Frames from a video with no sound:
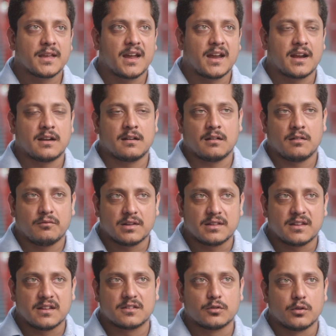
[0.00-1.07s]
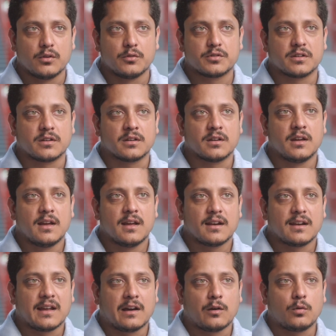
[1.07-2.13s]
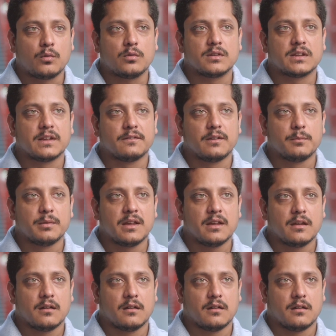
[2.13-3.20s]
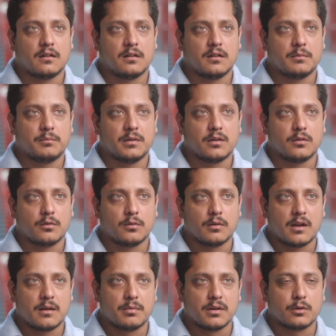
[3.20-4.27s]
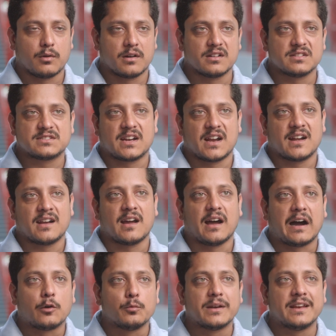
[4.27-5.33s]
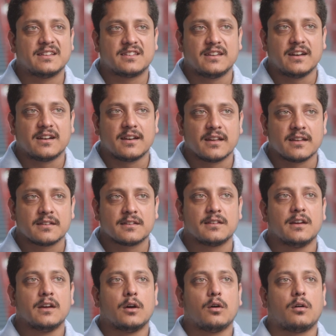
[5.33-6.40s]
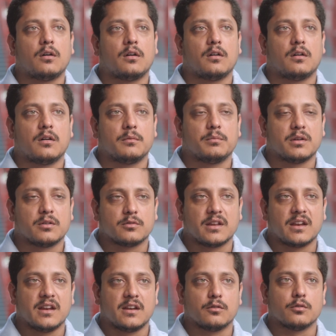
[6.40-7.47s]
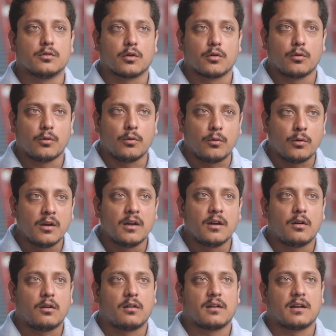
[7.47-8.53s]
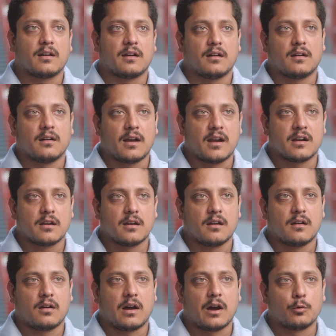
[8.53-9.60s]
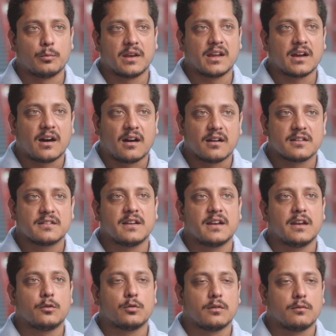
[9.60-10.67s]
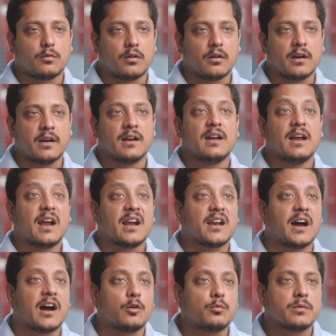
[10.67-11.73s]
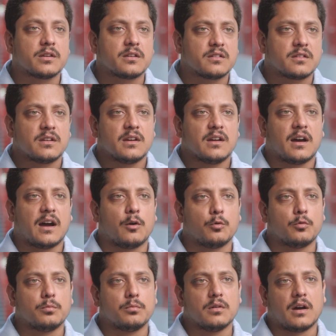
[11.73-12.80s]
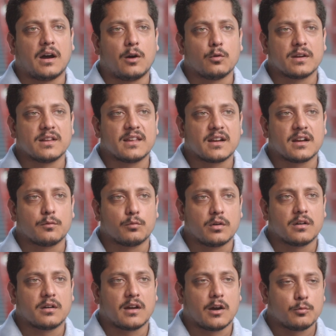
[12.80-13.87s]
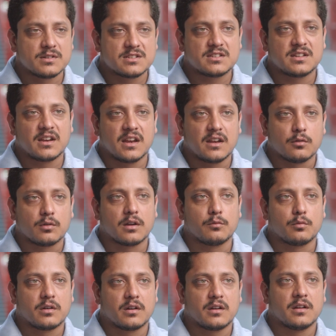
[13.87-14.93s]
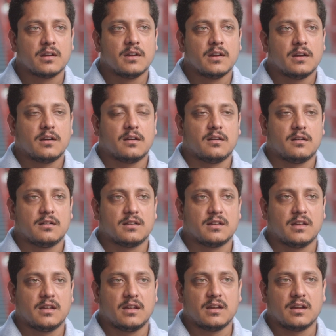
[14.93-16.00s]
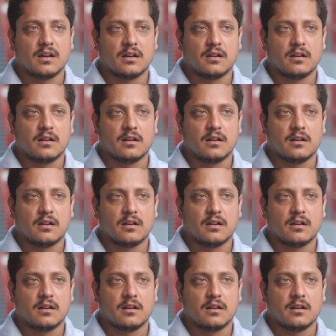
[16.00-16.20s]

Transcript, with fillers: And with this solution, now they will be uh, you know able to understand how many seedlings uh, you know they need to grow or uh, and, uh, how many cars they need to avoid and how much how how can they convert how much they need to convert uh, the